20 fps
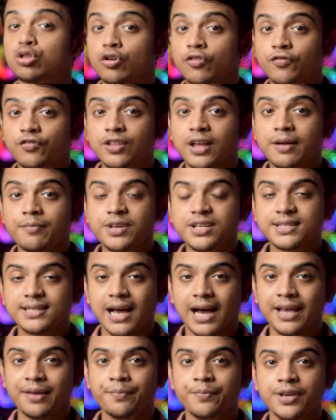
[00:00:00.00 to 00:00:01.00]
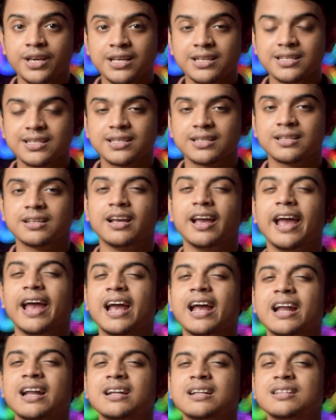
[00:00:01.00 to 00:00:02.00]
of them is IPS,
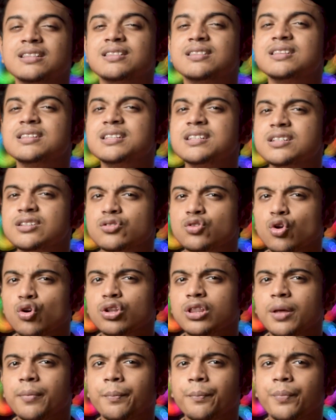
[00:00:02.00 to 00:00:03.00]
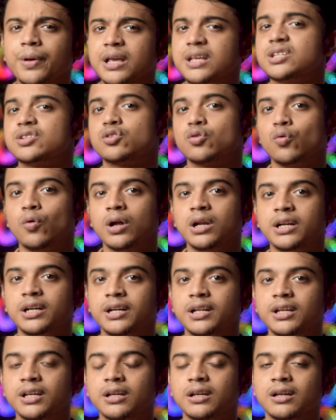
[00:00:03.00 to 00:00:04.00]
and this is not the best
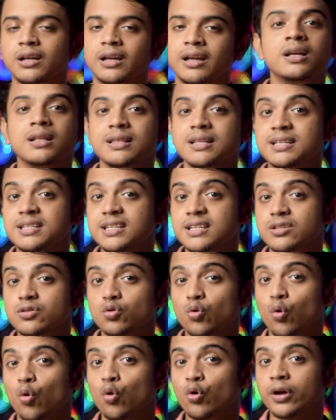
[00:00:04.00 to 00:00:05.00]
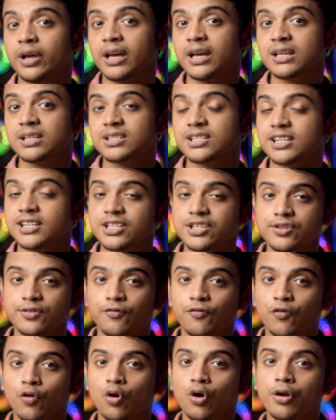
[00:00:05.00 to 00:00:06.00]
quality. This is okay just
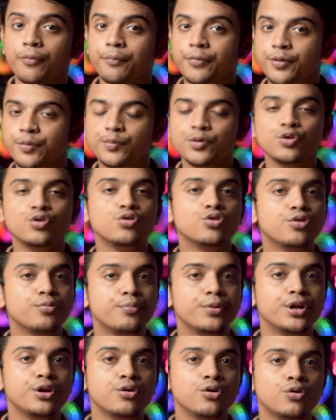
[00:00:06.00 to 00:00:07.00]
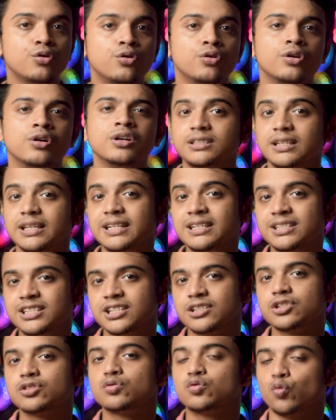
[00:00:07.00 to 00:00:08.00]
for preview your video. It
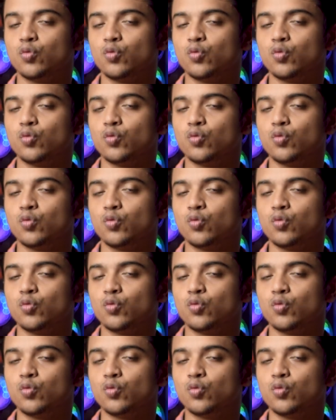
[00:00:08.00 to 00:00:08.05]
just